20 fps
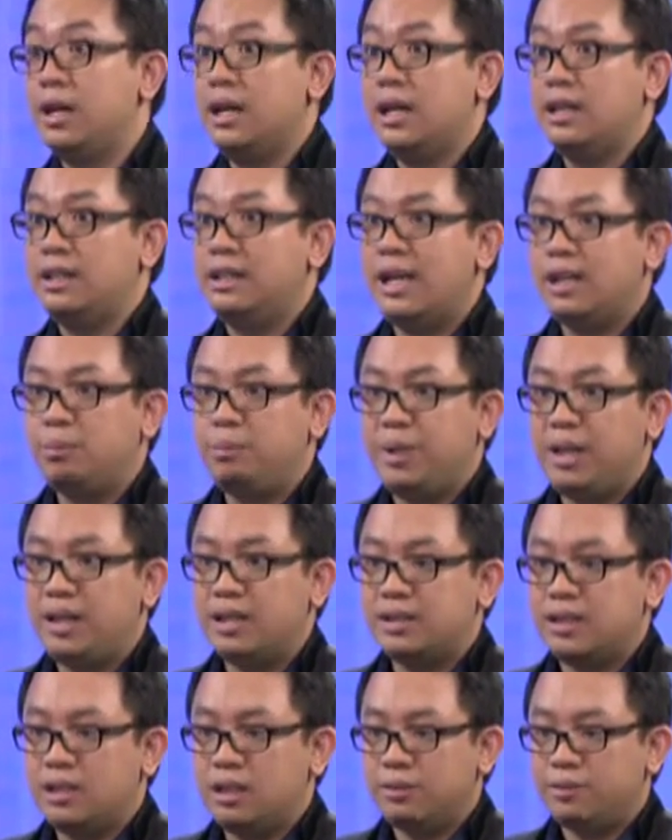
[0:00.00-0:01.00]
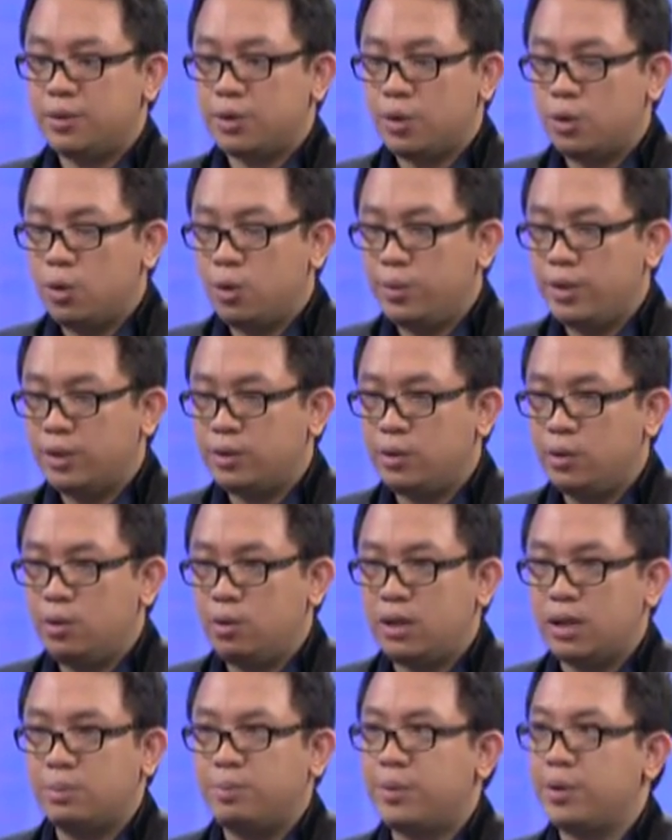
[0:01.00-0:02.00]
That being said, if you're going to
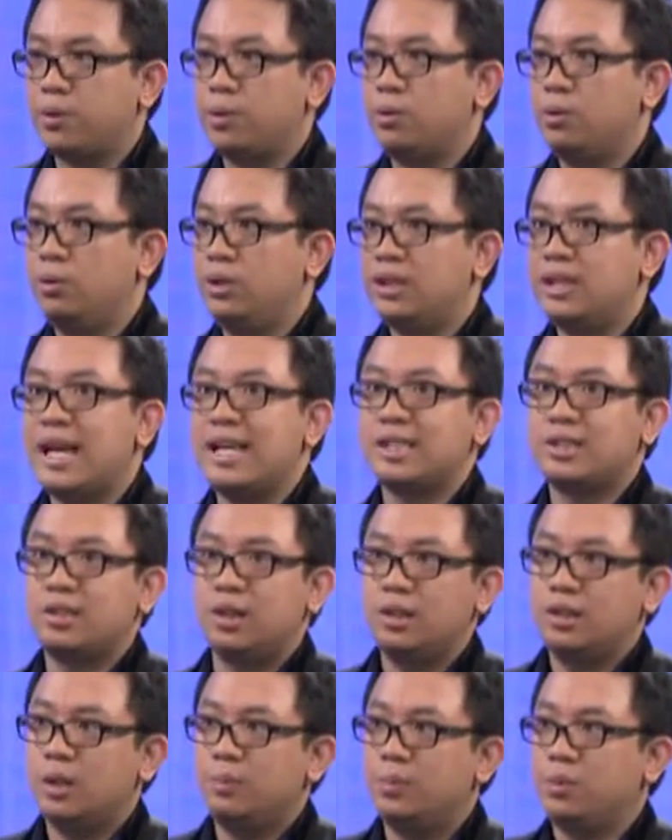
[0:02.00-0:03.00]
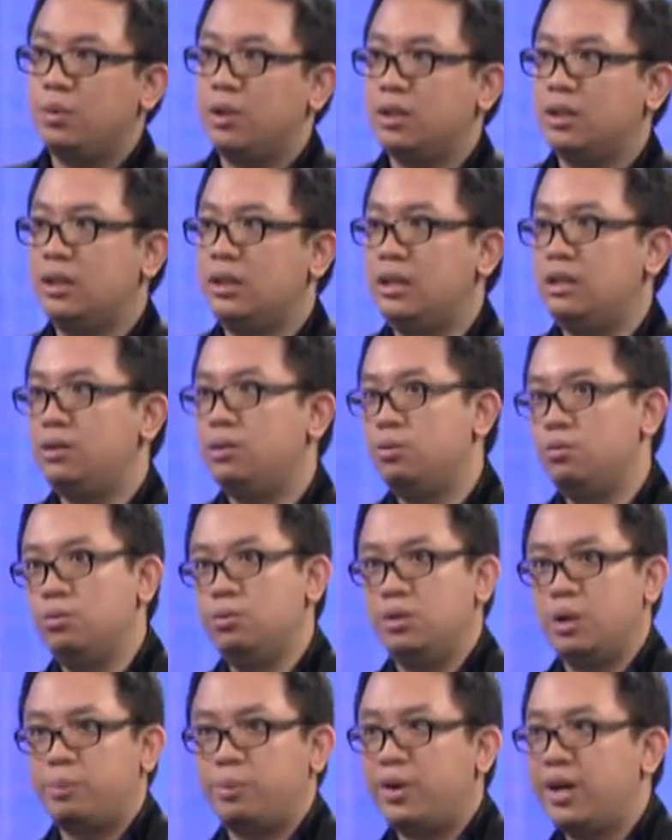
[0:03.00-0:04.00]
look at Puregold, it has run up to at least to
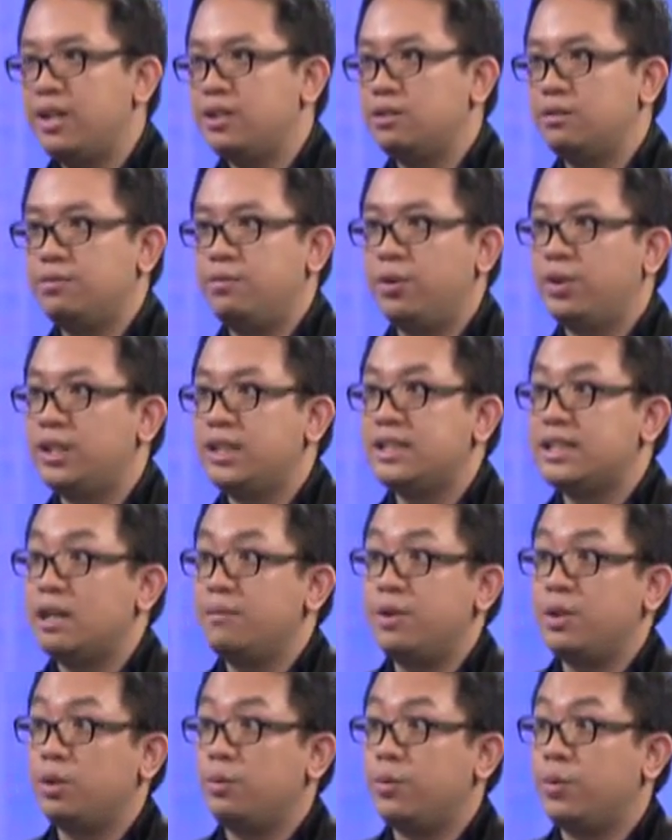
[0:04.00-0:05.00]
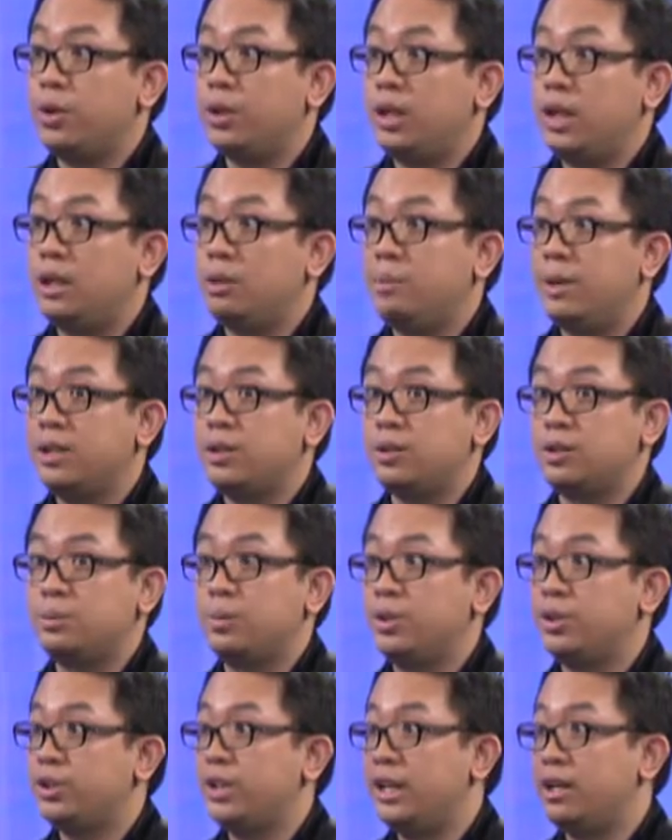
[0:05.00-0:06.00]
the price of 47 to 48 pesos
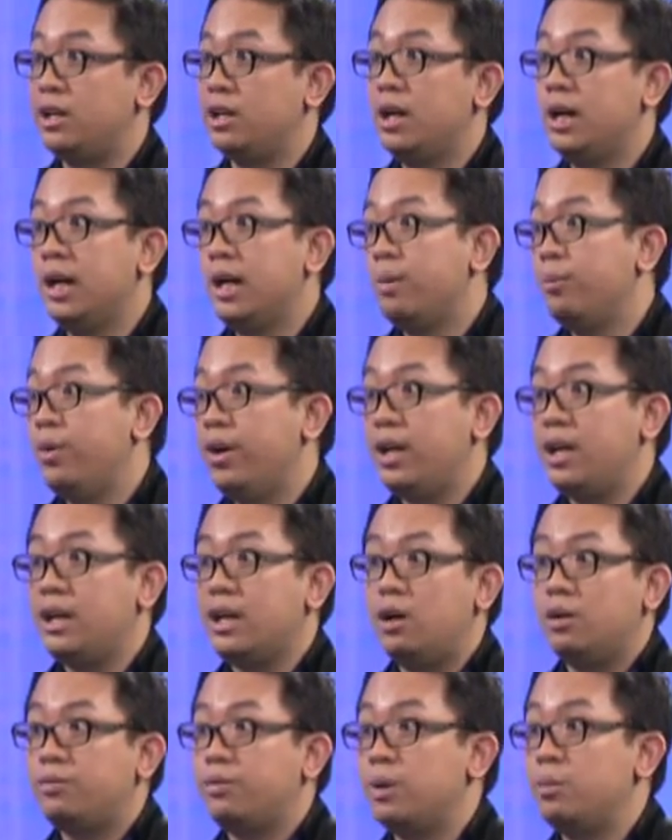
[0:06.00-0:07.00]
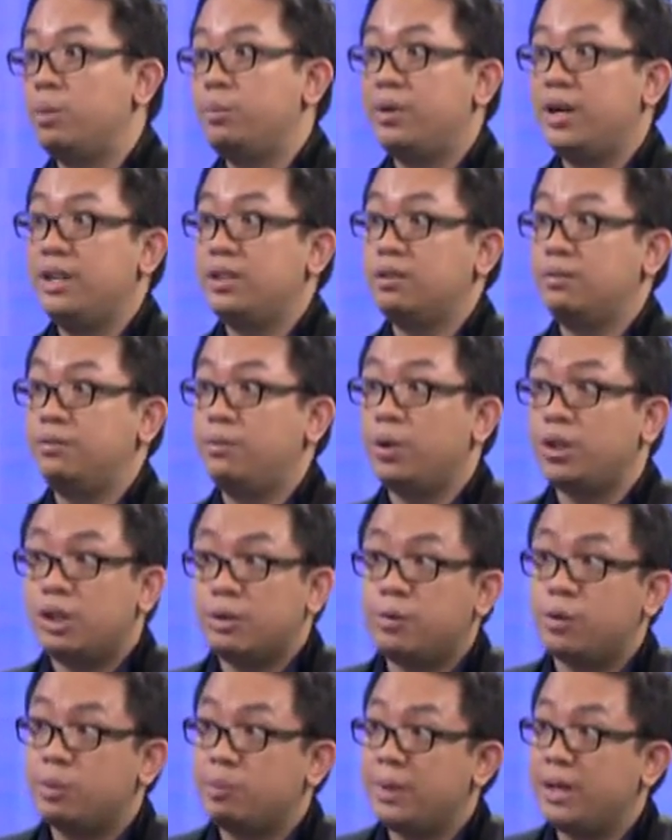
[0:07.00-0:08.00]
per share, breaking out from a price of
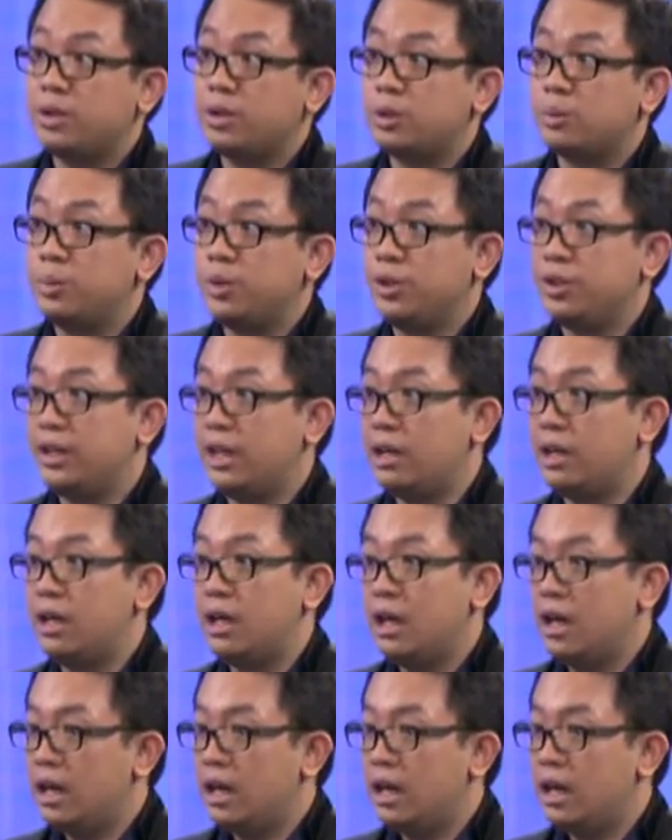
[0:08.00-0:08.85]
44 pesos per share.